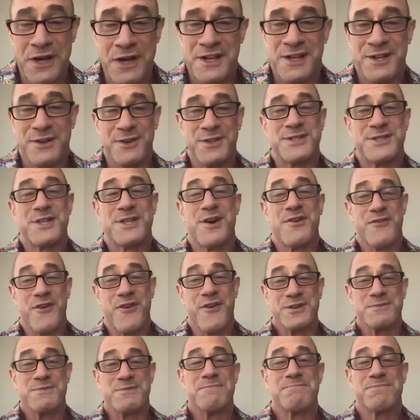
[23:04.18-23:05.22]
Well, so far
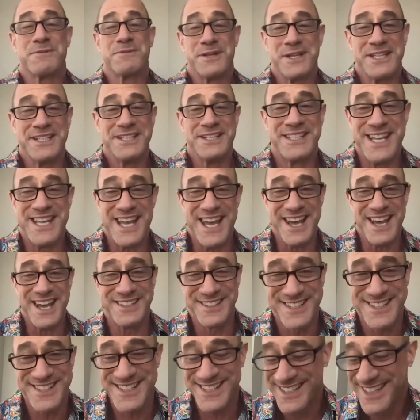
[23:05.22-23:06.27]
it's been pretty
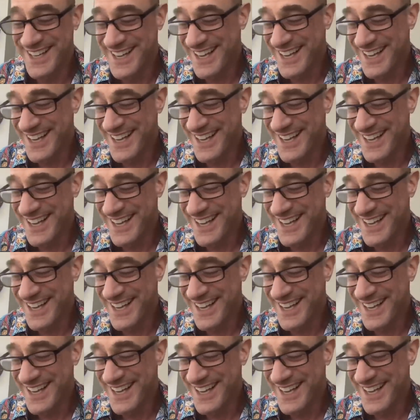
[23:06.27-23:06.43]
intense